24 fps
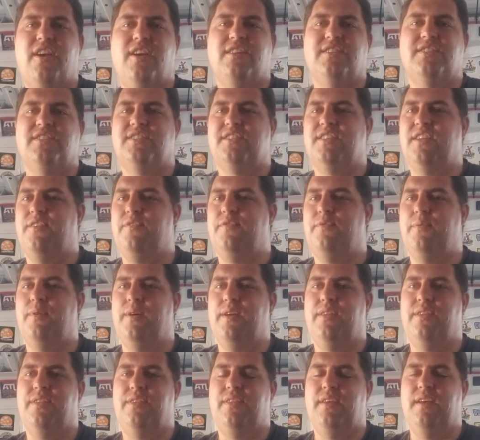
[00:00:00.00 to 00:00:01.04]
stuff
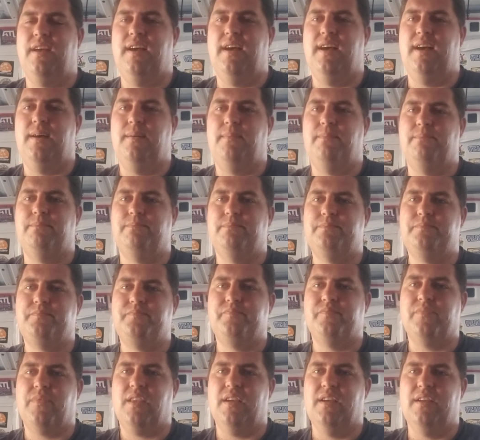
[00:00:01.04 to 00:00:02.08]
with um,
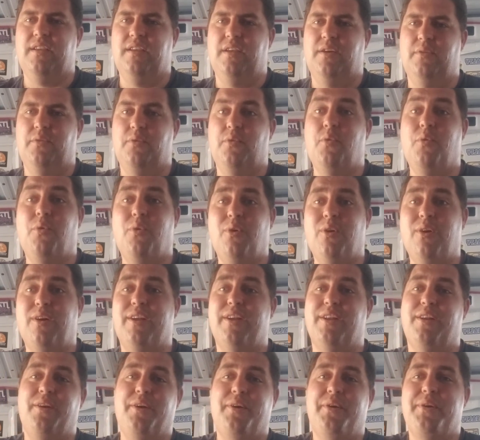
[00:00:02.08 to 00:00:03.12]
you know Quark
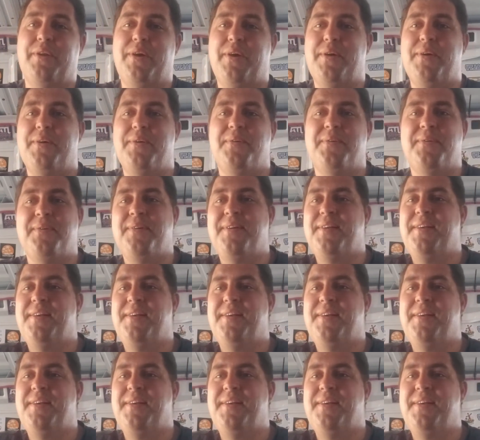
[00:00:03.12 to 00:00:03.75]
and Odo.